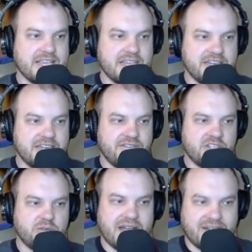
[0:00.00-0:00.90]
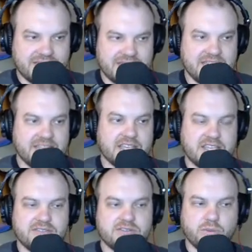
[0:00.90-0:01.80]
Individuality
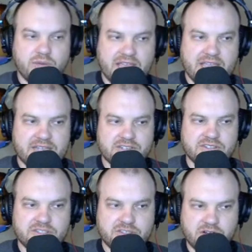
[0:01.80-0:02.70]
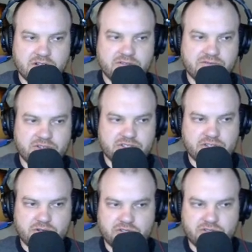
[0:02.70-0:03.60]
gives way to the struggle for
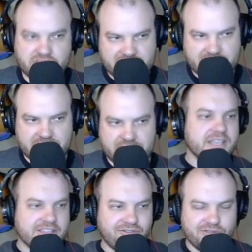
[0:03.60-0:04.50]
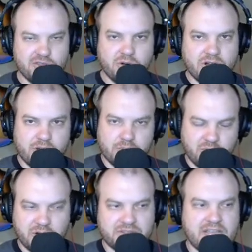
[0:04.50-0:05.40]
social justice. If you are on
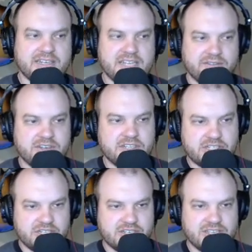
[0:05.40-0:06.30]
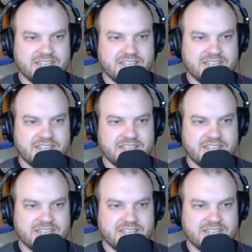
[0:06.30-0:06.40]
board with that definition,